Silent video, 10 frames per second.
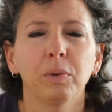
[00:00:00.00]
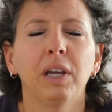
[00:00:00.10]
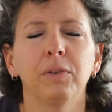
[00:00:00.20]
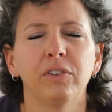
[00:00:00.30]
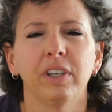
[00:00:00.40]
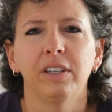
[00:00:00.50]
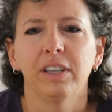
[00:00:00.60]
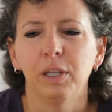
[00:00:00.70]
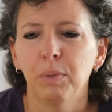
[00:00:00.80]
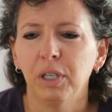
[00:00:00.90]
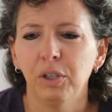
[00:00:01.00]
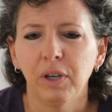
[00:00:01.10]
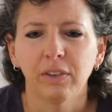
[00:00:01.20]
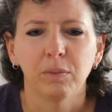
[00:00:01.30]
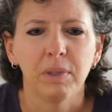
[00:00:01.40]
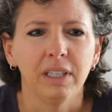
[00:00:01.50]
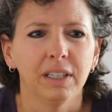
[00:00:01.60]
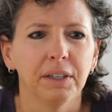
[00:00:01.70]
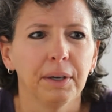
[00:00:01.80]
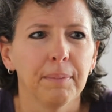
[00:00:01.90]
what I would say to anybody who asks me
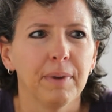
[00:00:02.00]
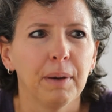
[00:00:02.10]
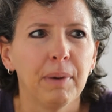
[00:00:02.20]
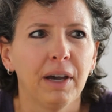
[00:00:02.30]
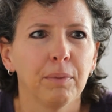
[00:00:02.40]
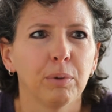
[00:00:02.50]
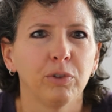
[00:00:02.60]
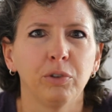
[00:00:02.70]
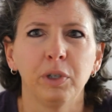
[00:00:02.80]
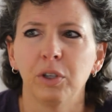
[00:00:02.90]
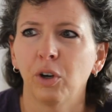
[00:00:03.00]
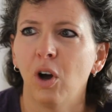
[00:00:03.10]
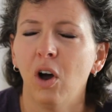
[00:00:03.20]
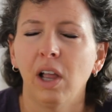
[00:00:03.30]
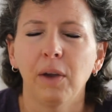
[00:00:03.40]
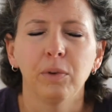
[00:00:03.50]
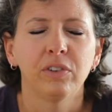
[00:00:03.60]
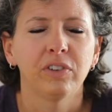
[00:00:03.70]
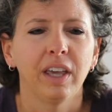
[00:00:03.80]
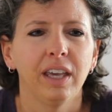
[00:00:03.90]
about pursuing their call. I
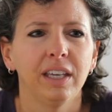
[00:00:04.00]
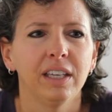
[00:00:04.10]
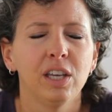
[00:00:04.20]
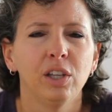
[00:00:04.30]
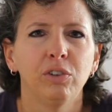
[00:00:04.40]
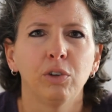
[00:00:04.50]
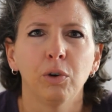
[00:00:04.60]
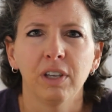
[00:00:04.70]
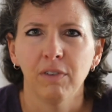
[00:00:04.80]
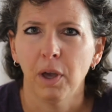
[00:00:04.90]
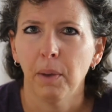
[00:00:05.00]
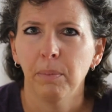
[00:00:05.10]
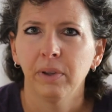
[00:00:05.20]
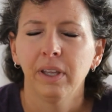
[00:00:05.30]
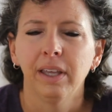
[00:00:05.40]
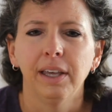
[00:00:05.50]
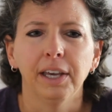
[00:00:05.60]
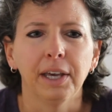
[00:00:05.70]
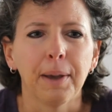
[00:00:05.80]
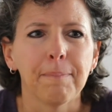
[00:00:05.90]
would say, don't give up.
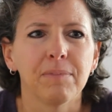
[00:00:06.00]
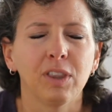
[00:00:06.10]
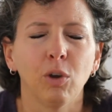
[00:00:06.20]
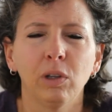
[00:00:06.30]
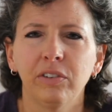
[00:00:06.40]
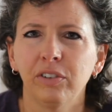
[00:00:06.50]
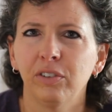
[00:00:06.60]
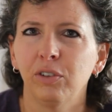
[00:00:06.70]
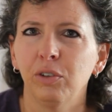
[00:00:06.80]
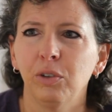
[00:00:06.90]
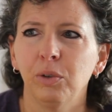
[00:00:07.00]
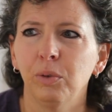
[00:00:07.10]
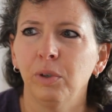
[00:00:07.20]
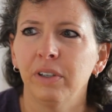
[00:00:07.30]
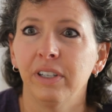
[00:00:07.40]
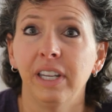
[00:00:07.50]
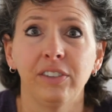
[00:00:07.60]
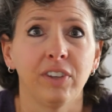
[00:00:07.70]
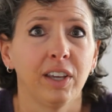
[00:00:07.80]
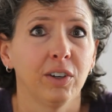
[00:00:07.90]
Don't listen to the
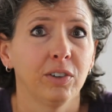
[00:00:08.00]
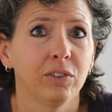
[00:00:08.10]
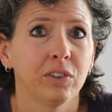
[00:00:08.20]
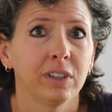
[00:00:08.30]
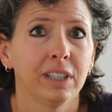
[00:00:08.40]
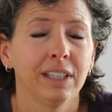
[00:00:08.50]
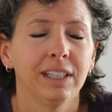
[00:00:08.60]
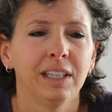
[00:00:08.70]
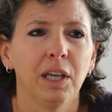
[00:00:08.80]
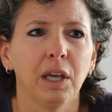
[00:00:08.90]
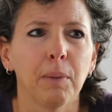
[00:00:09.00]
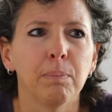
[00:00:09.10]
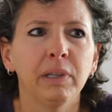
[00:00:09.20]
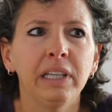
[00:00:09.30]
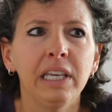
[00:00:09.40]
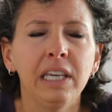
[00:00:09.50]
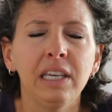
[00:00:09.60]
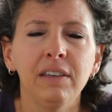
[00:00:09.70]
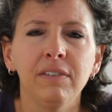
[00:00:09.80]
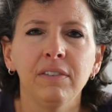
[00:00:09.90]
naysayers.
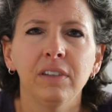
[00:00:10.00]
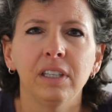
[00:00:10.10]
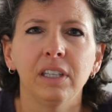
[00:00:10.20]
Believe